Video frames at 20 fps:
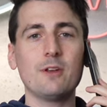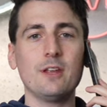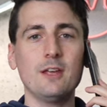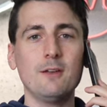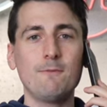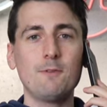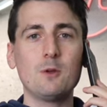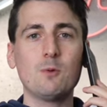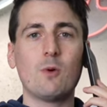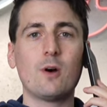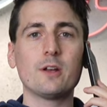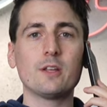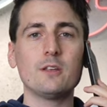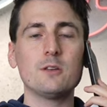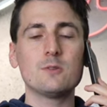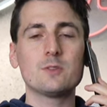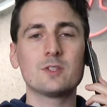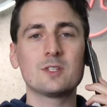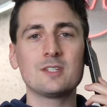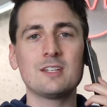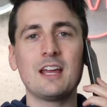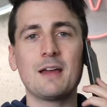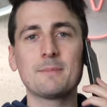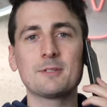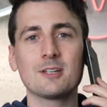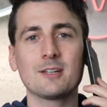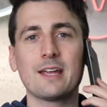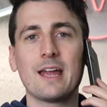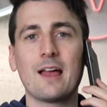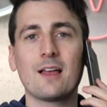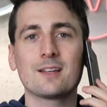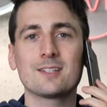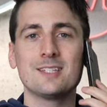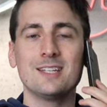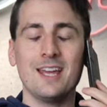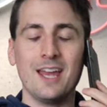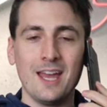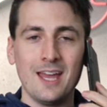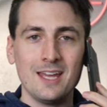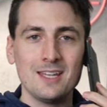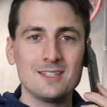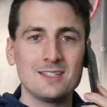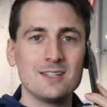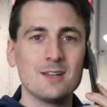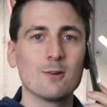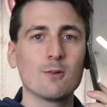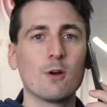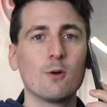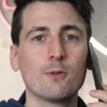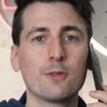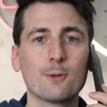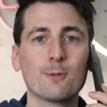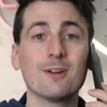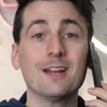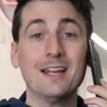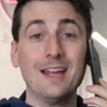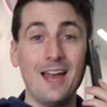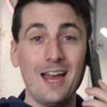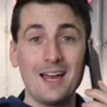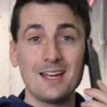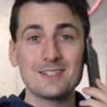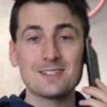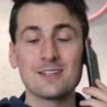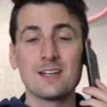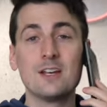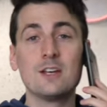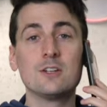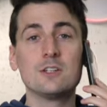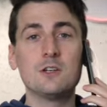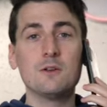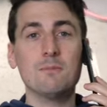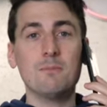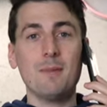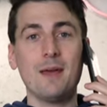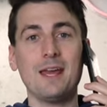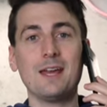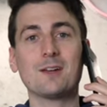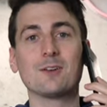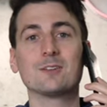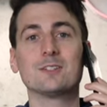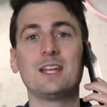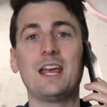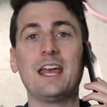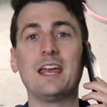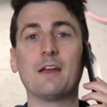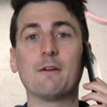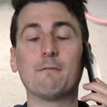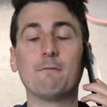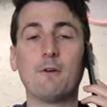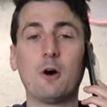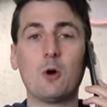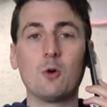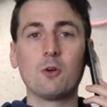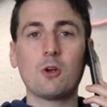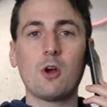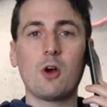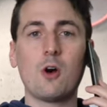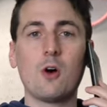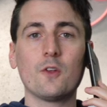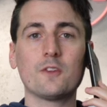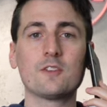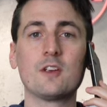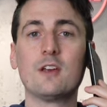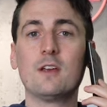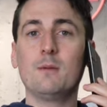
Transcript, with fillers: if you want to use the Samsung Galaxy A03s to make or take phone calls,